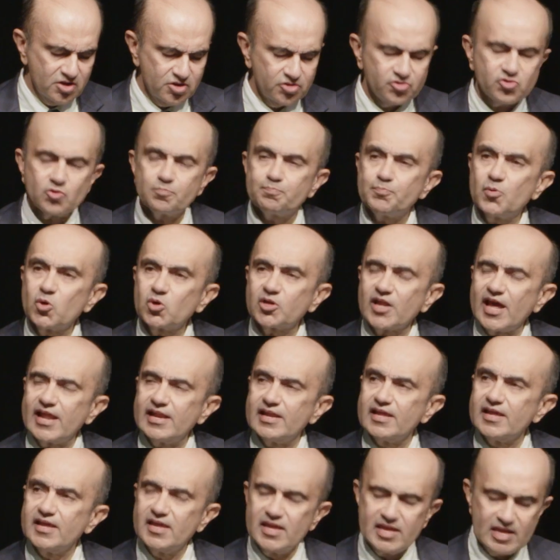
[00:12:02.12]
to put
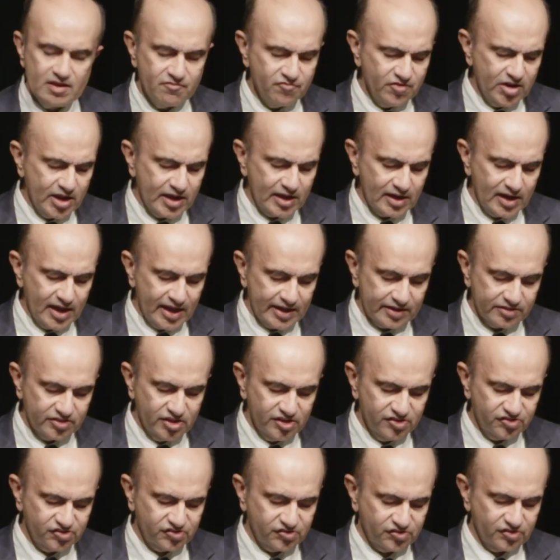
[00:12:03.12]
an evening like
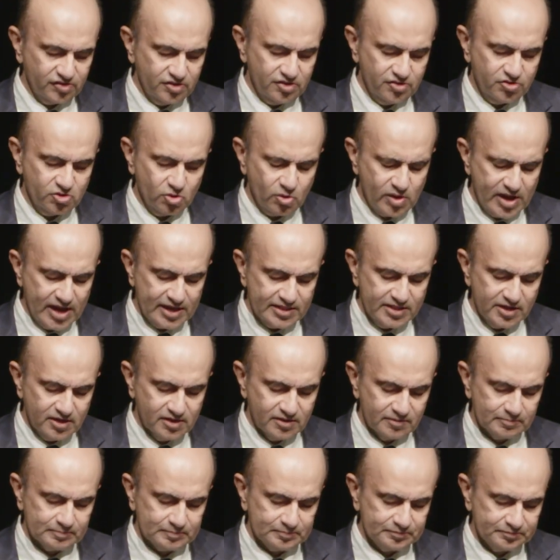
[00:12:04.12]
this together.
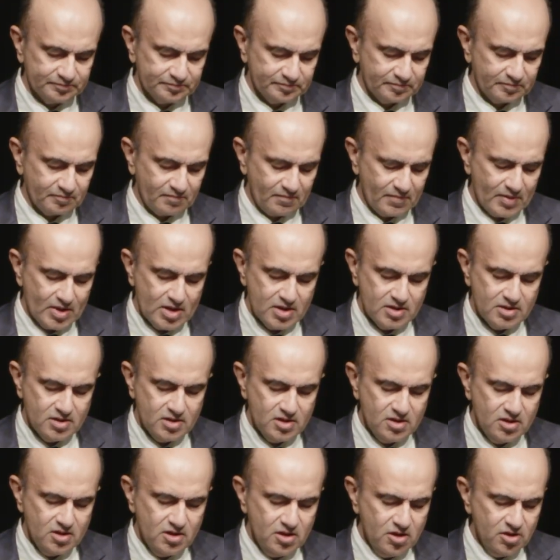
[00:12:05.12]

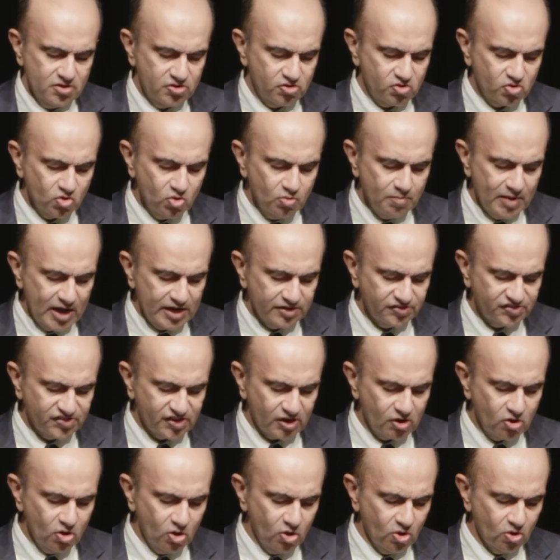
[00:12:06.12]
Two months
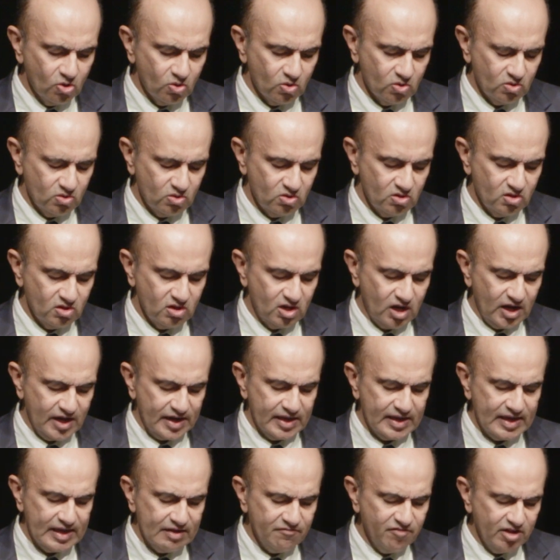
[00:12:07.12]
ago, I
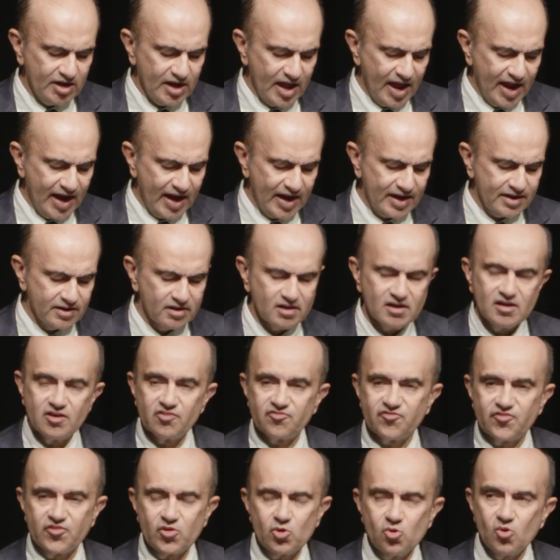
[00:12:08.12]
even had a
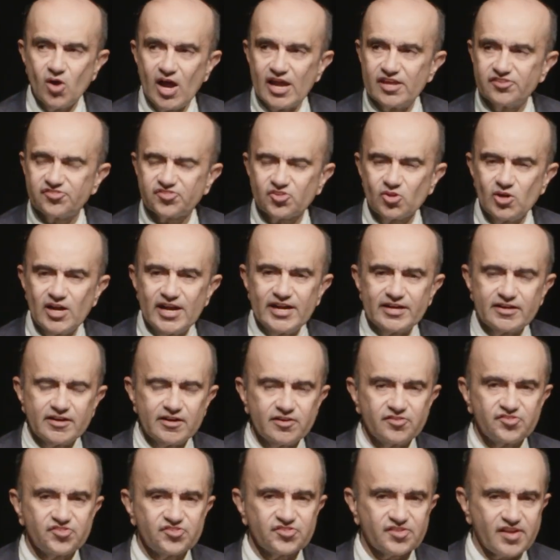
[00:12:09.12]
few
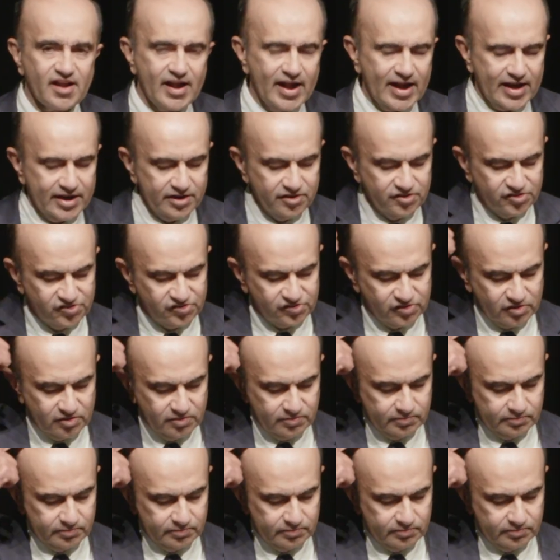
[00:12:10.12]
isolated strands.